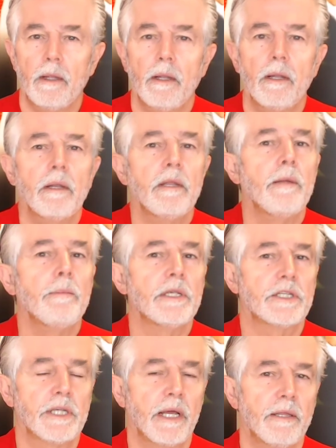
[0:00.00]
Let me
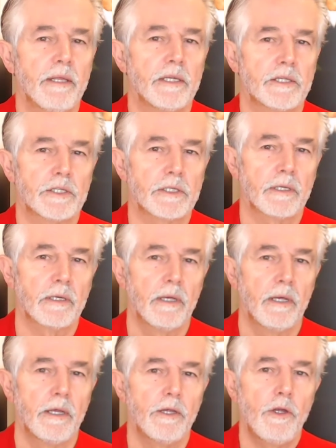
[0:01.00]
say this.
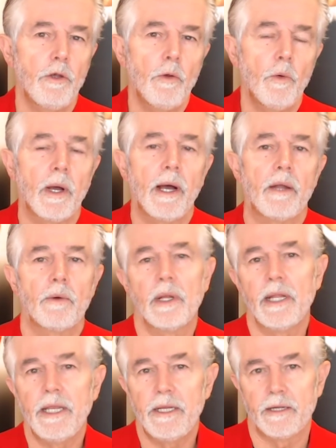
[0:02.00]
You are a
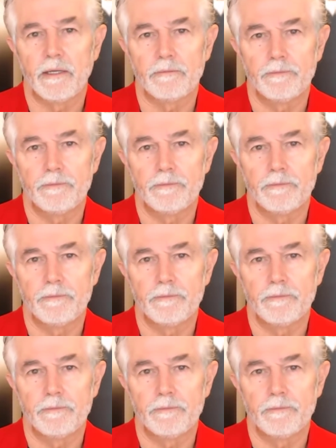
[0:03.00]
leader.